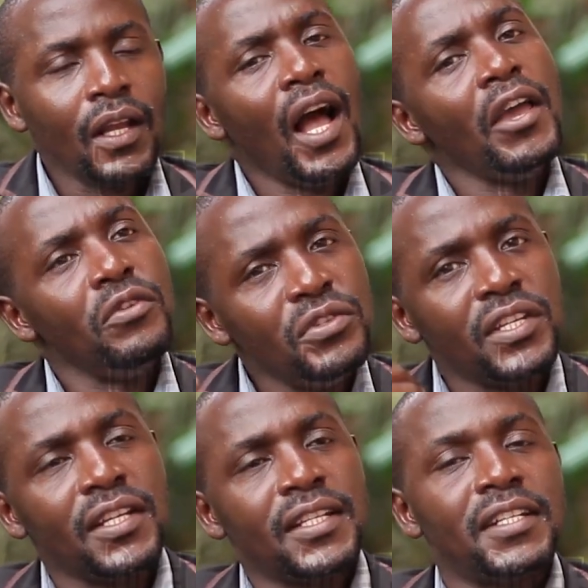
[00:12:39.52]
are
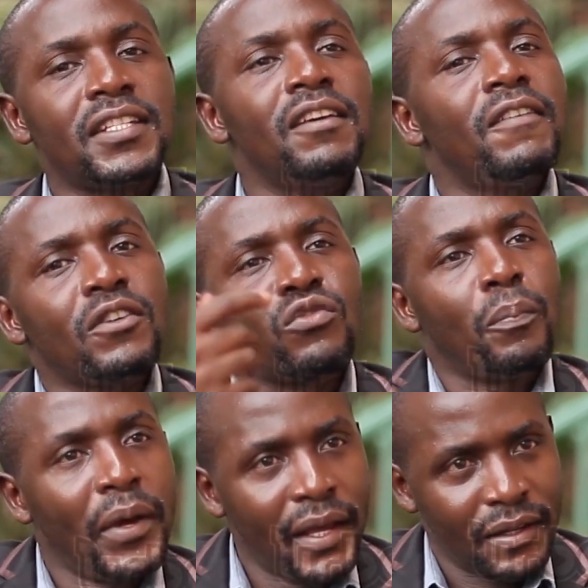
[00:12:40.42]
using debts even to
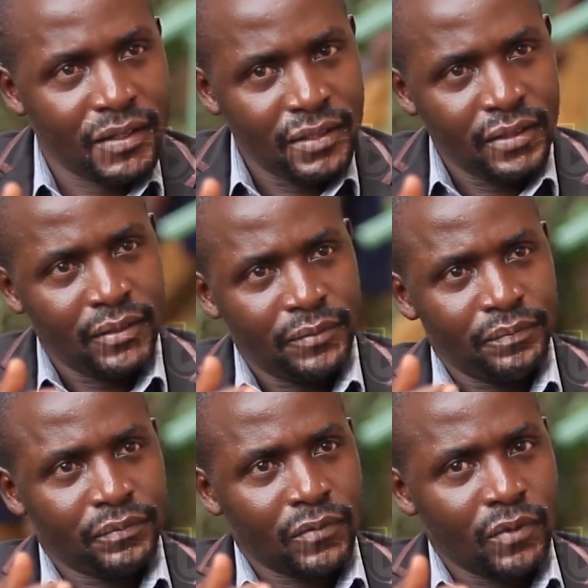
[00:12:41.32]
pay,
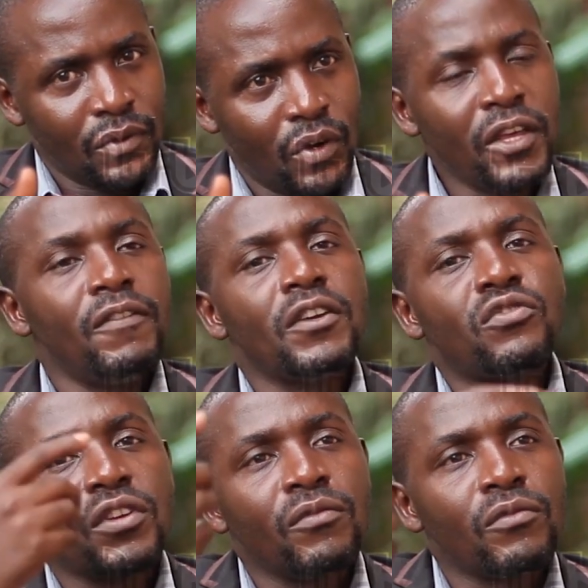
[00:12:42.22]
even
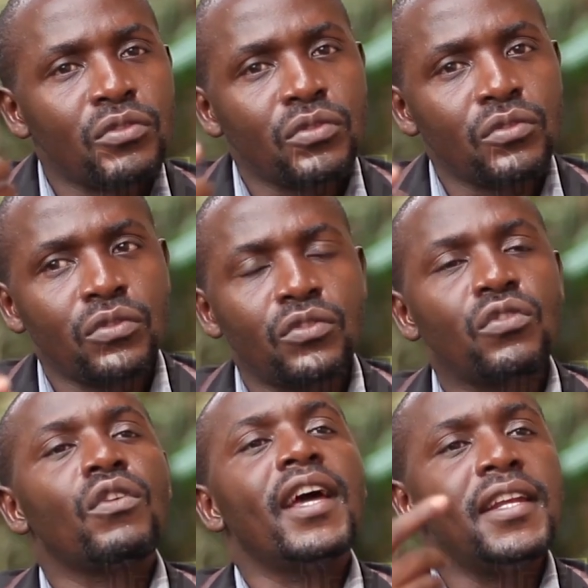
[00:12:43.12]
to
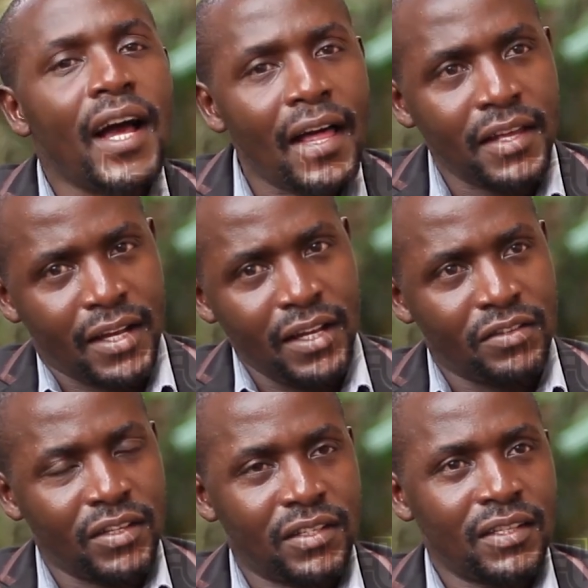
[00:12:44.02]
lend other
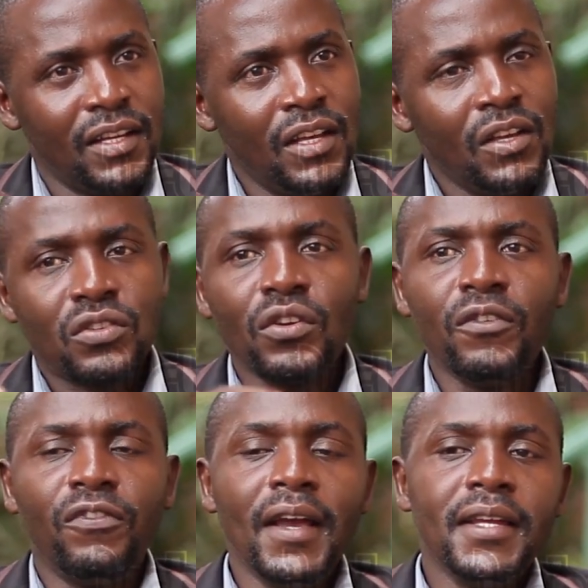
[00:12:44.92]
countries. So you
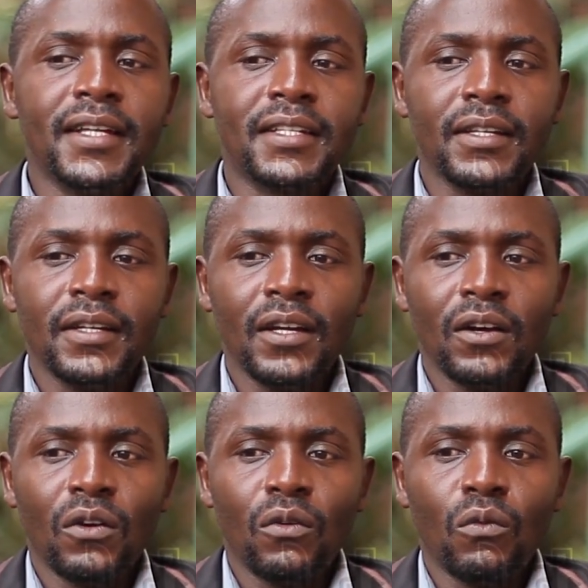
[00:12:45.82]
find that
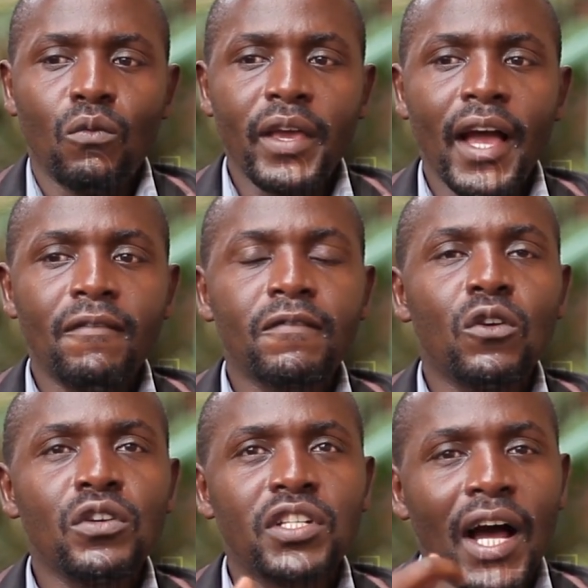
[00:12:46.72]
we have
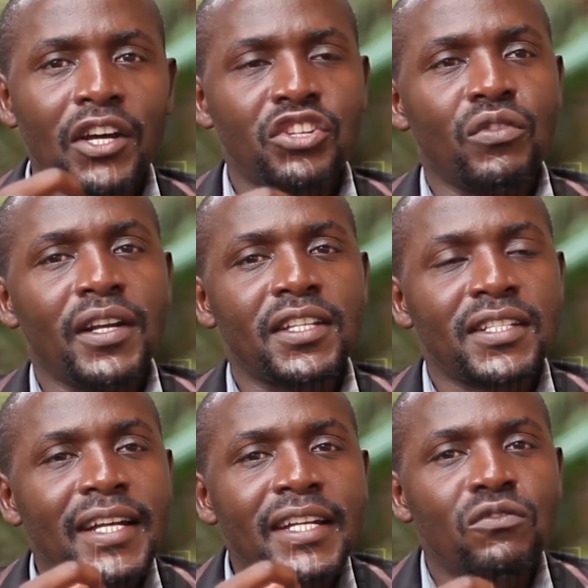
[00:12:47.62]
not actually
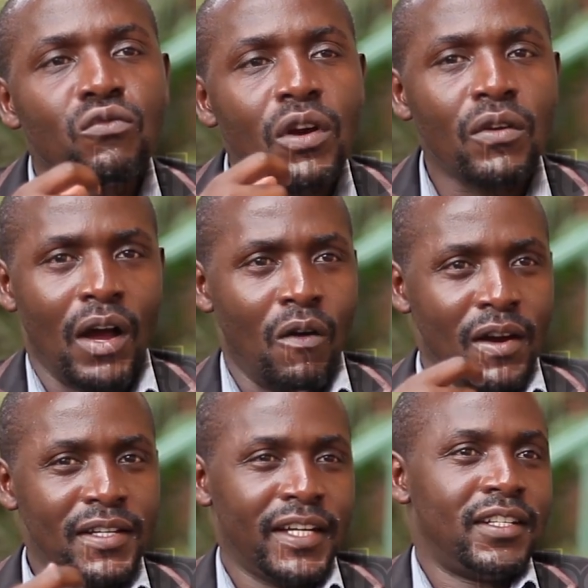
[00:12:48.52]
studied well our
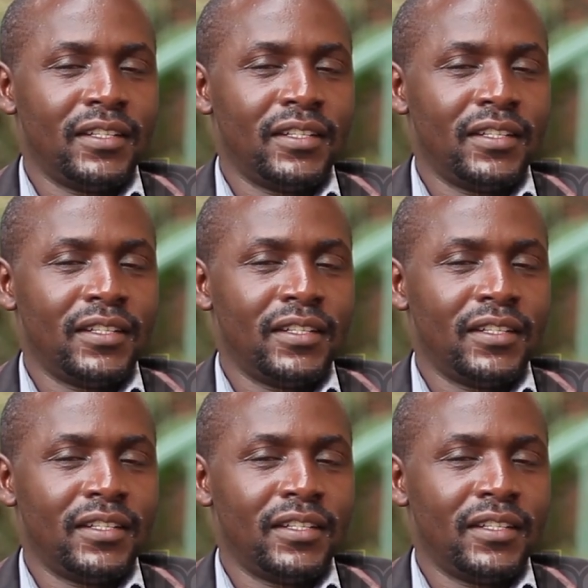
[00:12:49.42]
debt.